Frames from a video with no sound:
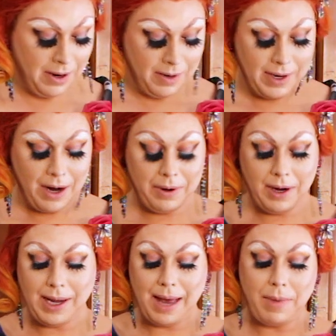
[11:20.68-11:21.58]
Then I'm
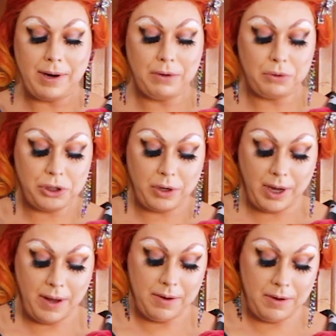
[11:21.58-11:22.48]
going to get my little
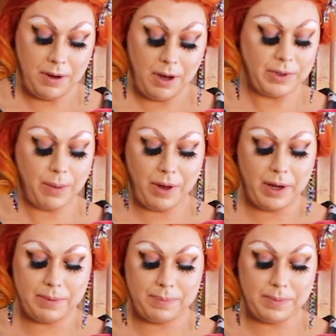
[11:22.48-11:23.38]
sugar,
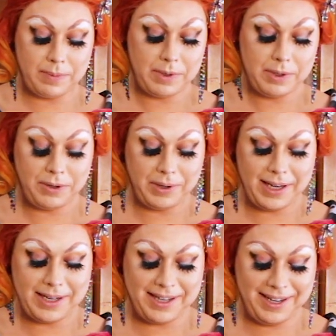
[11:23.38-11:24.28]
my
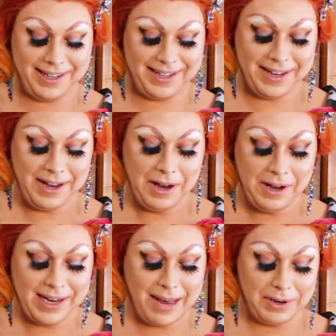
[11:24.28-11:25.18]
cookies,
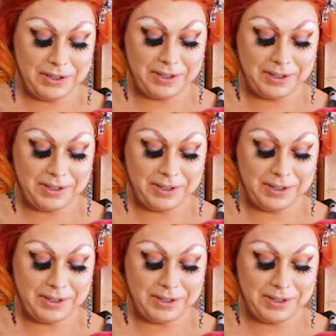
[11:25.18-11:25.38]
get my